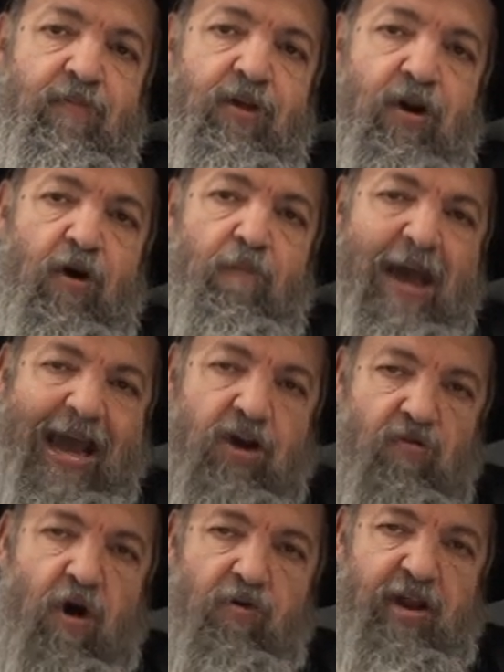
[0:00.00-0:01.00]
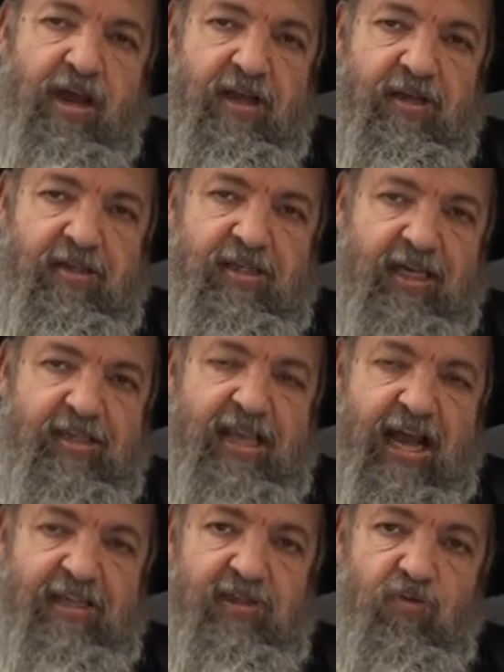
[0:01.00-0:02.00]
you know, macaroni six
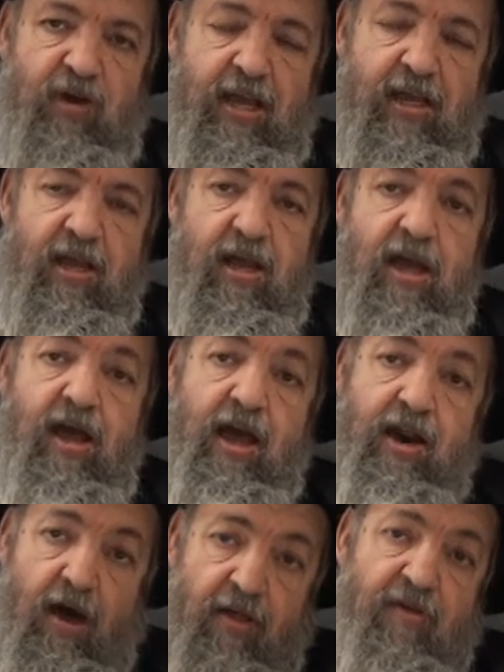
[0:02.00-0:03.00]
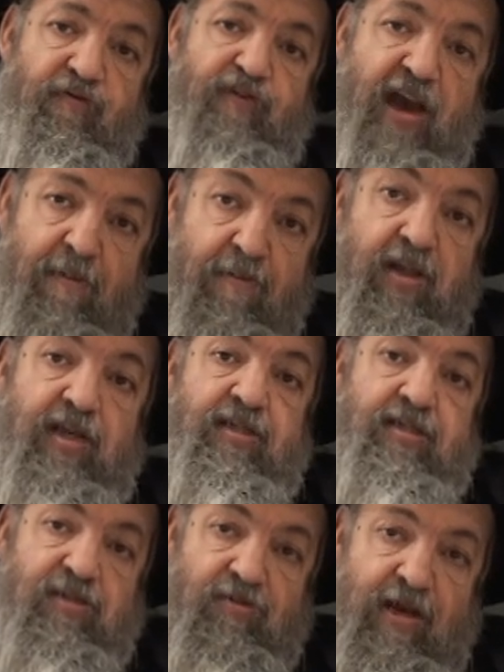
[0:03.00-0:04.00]
days a week, and other
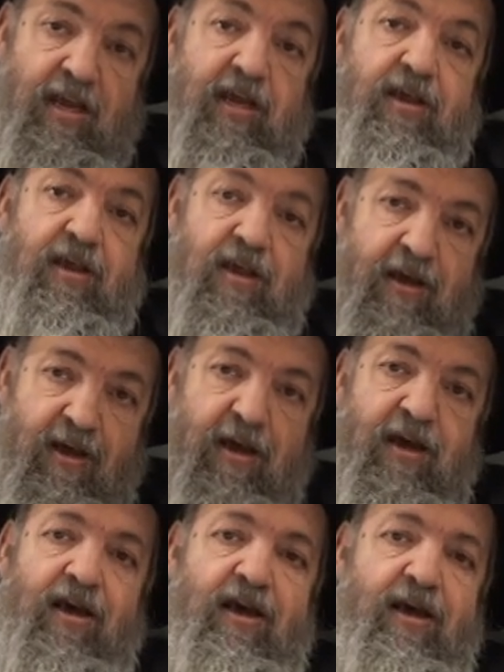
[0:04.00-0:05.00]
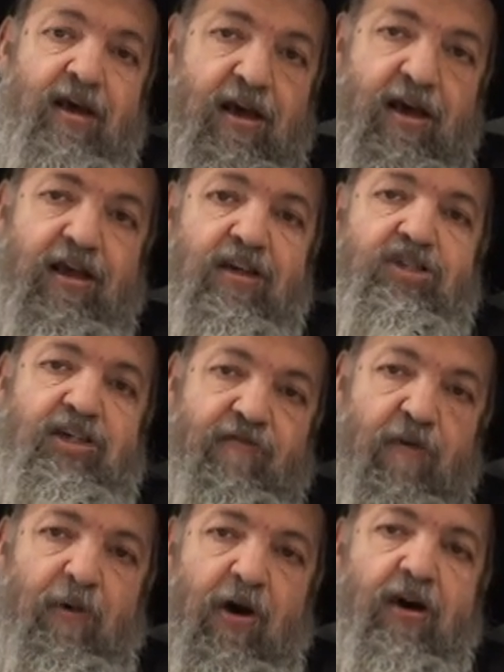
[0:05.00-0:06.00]
families treated uh, a
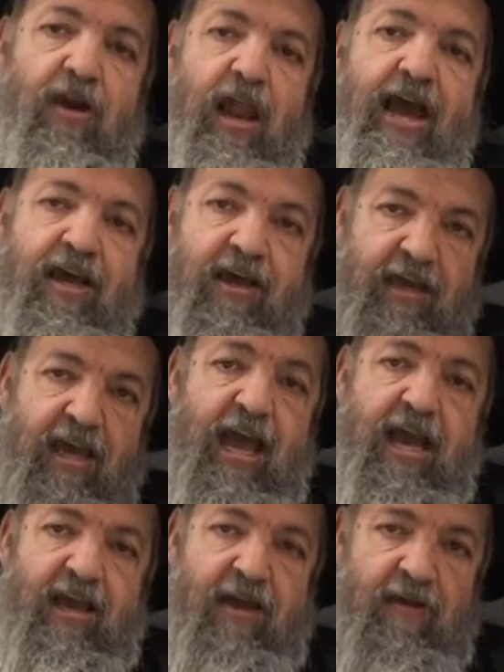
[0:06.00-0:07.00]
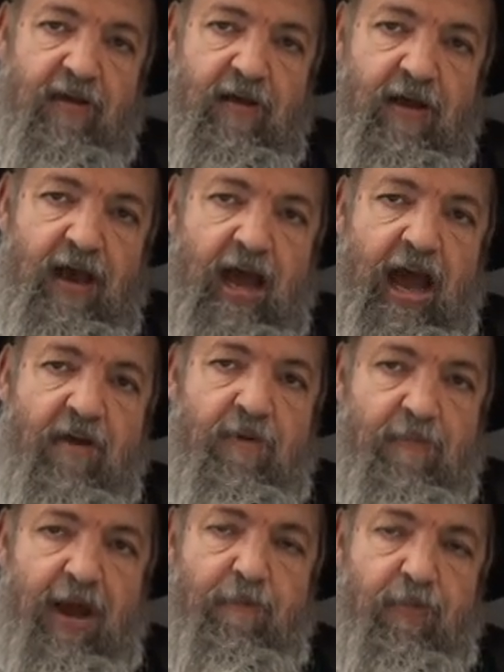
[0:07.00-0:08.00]
yeshiva bacha like a king. I
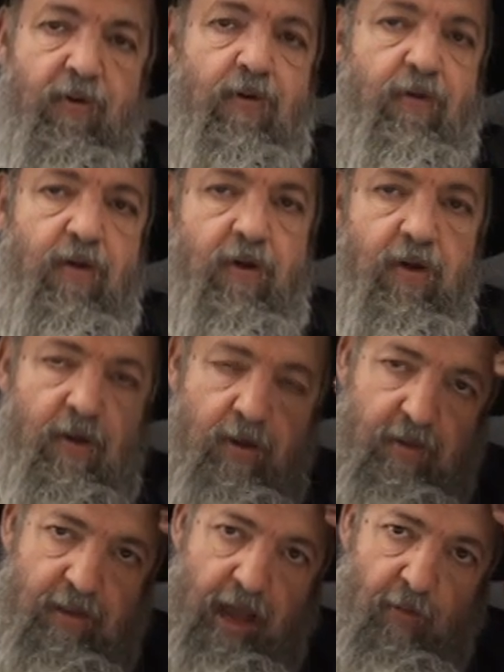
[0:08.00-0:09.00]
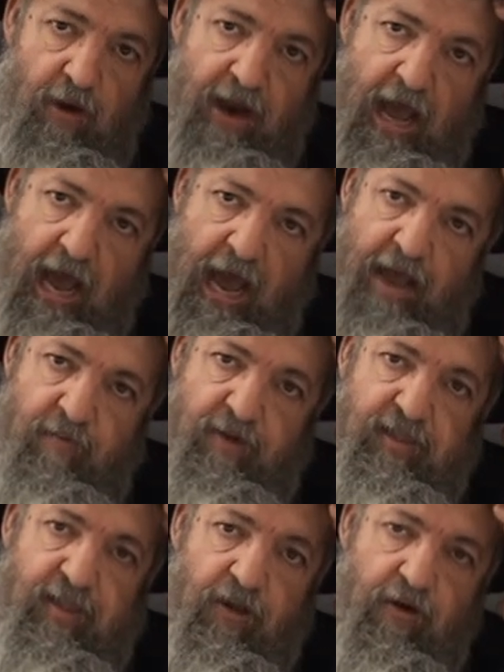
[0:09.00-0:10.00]
remember that when I
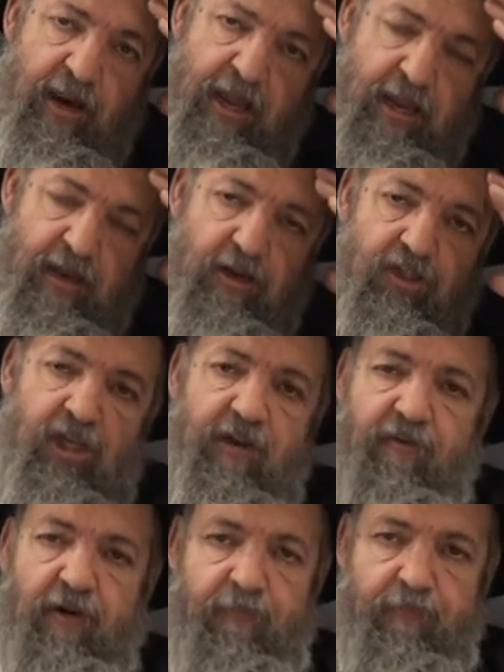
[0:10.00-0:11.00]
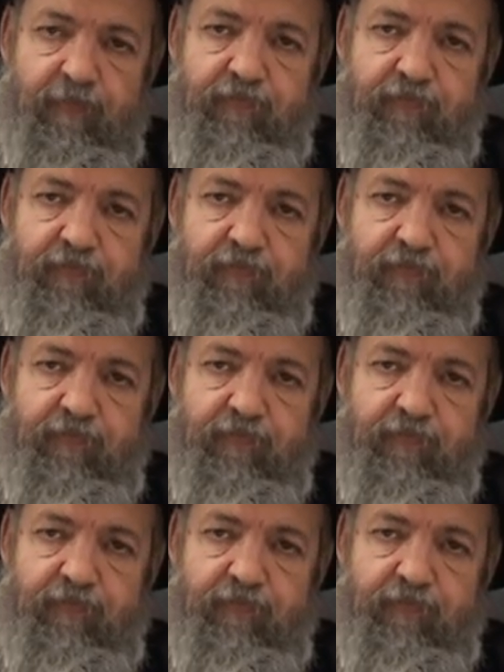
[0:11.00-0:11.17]
was learning in yeshiva,